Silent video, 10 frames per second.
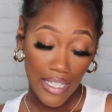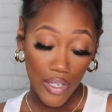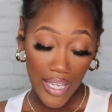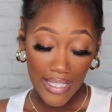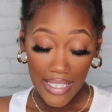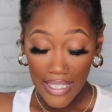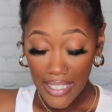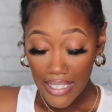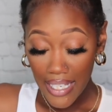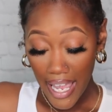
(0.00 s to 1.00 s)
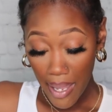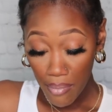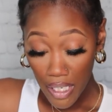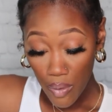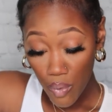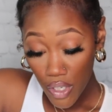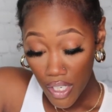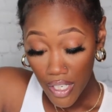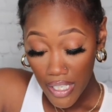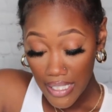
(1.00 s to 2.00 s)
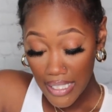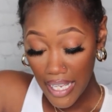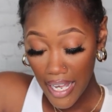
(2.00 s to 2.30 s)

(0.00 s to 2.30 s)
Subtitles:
So yes, this is the Ebony Woods